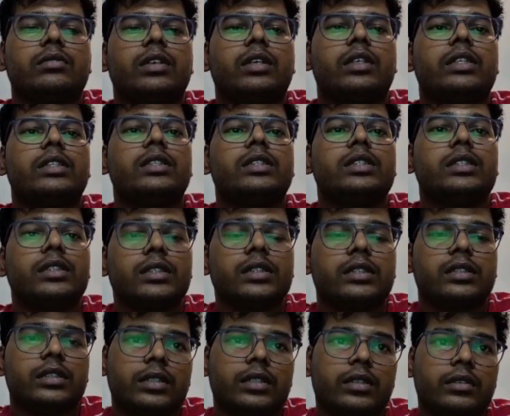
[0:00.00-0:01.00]
for the
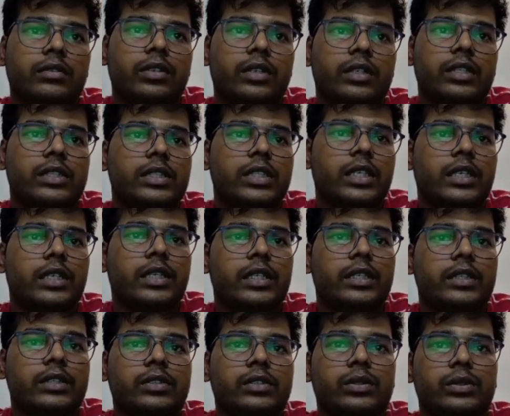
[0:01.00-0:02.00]

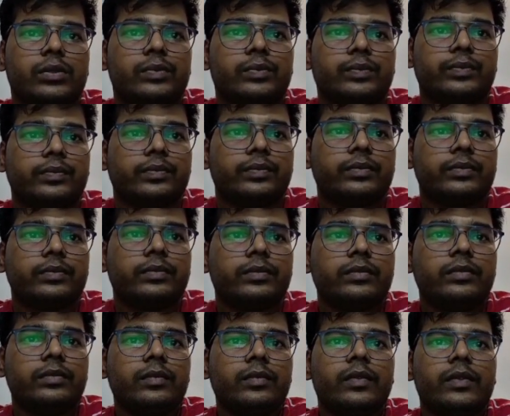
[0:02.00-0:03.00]
churning. So
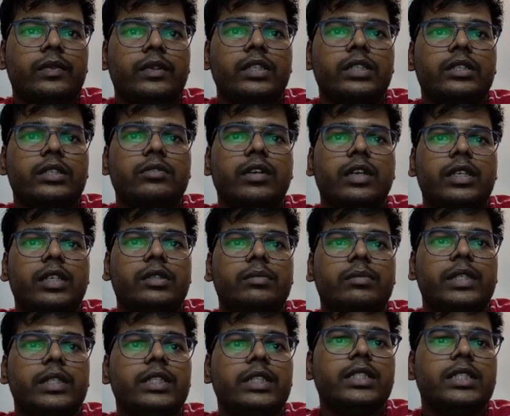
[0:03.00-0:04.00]
this is what it
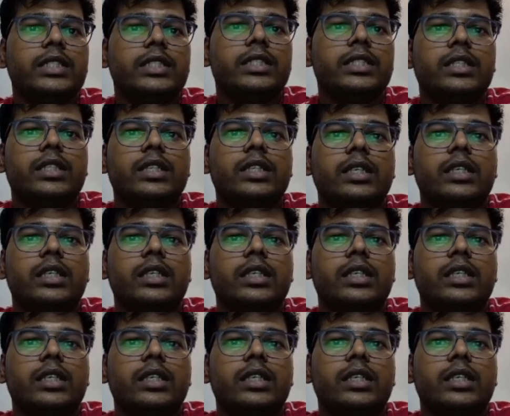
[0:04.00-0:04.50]
means.